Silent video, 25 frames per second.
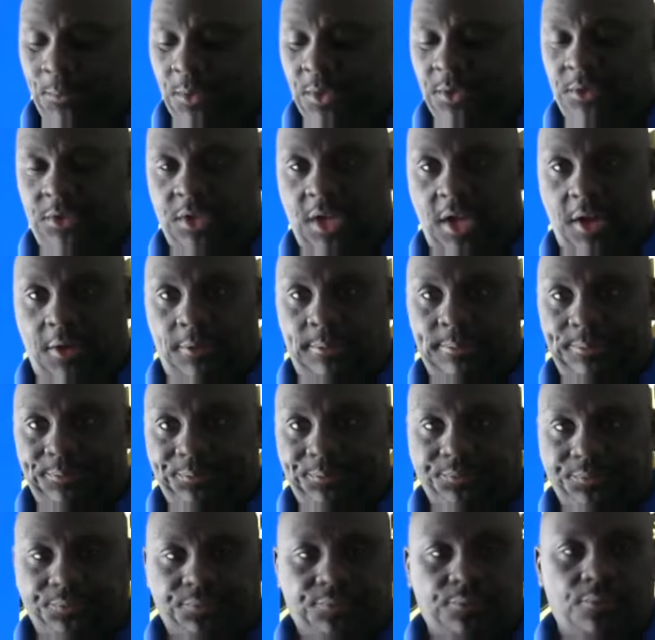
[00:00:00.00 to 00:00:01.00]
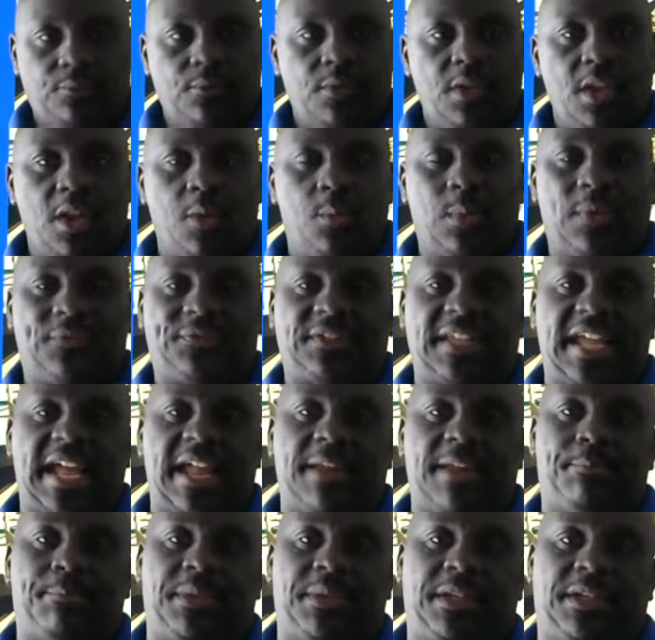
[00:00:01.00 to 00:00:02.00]
So, with
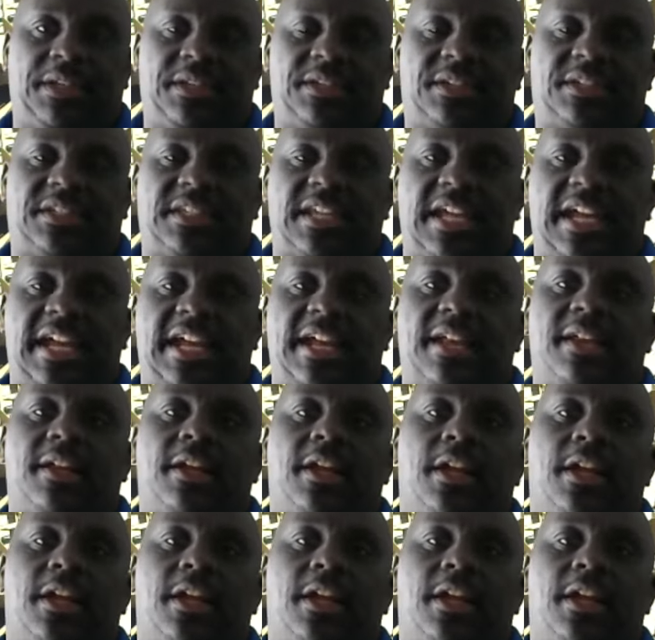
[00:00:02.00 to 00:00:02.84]
that being said,